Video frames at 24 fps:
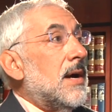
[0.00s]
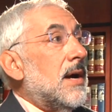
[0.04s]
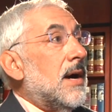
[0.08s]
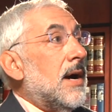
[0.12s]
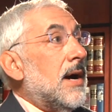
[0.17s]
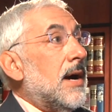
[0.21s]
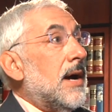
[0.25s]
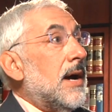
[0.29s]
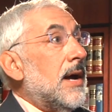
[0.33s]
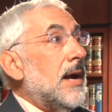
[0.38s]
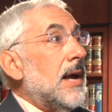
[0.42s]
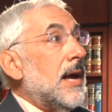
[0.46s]

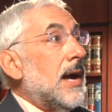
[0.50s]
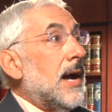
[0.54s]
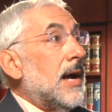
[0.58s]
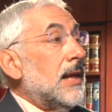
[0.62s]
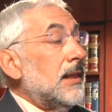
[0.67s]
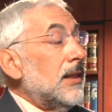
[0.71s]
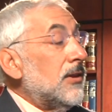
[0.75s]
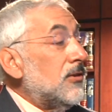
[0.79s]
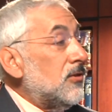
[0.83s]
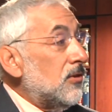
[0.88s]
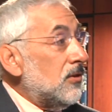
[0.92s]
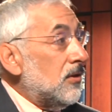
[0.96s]
I
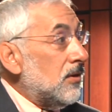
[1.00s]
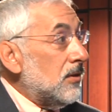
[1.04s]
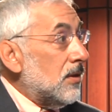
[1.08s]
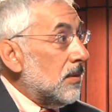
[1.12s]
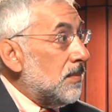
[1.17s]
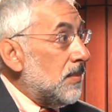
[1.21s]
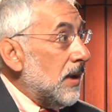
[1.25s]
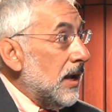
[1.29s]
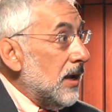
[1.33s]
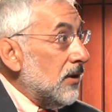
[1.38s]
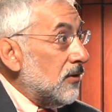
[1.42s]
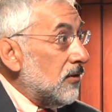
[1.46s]
listened to
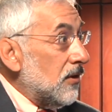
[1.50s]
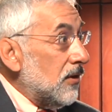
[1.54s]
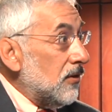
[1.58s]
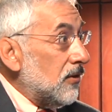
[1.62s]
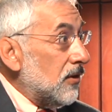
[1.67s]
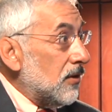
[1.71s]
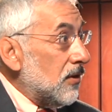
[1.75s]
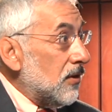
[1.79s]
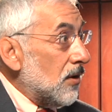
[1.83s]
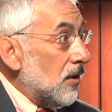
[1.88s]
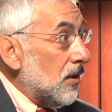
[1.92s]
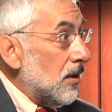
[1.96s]
the
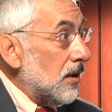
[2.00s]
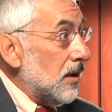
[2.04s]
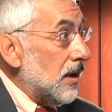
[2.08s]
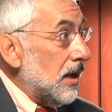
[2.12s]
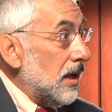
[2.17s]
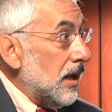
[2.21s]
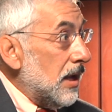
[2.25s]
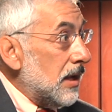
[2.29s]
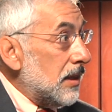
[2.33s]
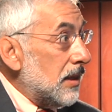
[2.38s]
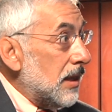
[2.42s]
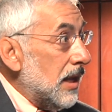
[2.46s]
patients,
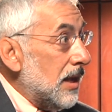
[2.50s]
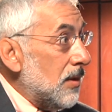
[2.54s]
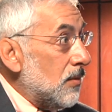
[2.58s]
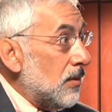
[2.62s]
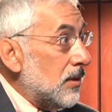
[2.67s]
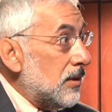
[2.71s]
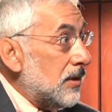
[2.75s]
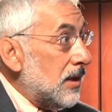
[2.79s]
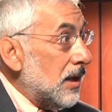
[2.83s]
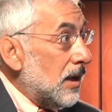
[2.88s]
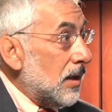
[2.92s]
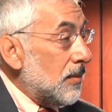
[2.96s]
and they
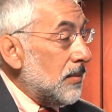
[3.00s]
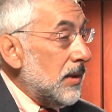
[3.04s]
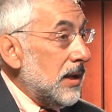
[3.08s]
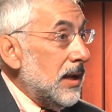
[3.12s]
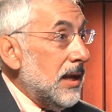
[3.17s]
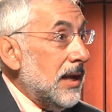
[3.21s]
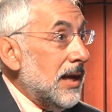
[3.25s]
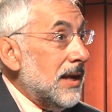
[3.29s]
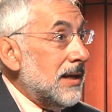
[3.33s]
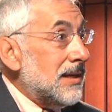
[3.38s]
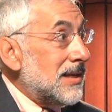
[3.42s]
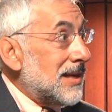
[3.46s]
would tell
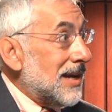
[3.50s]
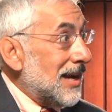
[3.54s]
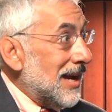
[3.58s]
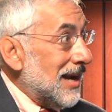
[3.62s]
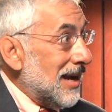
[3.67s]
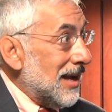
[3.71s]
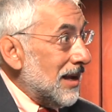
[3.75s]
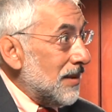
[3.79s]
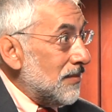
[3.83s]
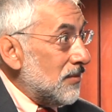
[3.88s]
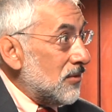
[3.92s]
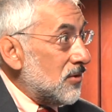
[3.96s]
me at
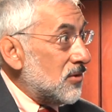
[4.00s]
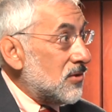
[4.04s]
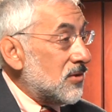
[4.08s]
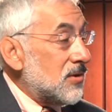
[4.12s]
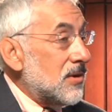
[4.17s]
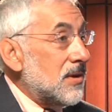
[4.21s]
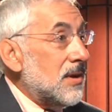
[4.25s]
times